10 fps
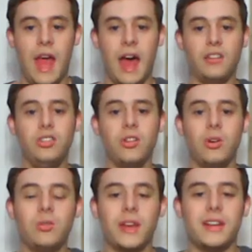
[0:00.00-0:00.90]

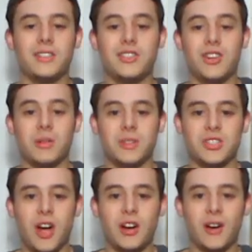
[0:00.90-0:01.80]
Hello ladies and gentlemen,
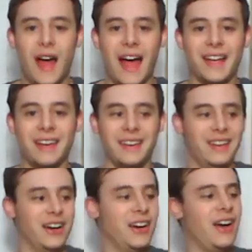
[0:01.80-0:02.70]
Dark Kraken
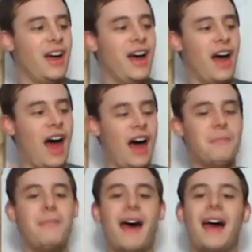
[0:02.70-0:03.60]
here.
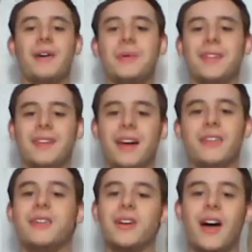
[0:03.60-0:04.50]
I'm back with
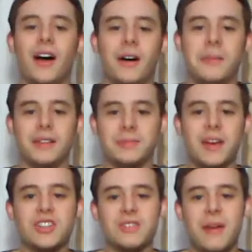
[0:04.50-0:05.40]
another
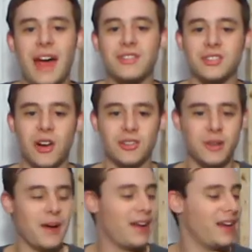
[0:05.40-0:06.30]
expansion pack for Star Wars
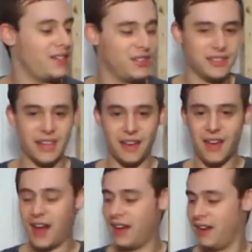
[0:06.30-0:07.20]
Armada. As you can see, I
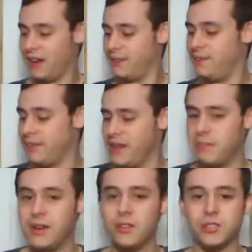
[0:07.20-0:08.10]
got the
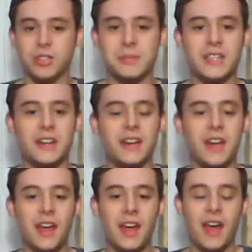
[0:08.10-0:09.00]
Imperial ships here.
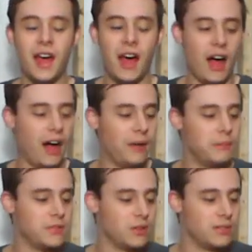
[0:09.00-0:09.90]

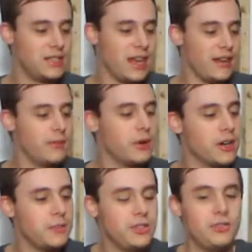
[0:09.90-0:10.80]
So today we're
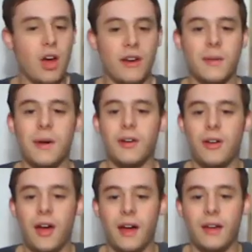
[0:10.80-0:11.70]
going to be talking
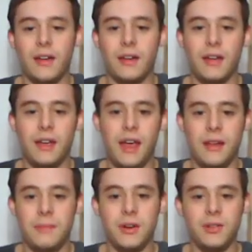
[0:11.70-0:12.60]
about an
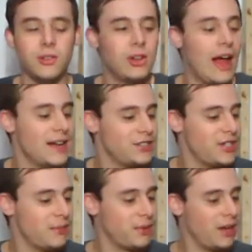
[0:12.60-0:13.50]
Imperial class
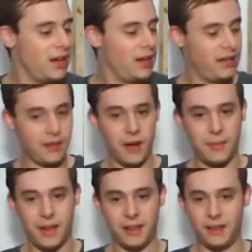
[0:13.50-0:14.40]
ship. I've got my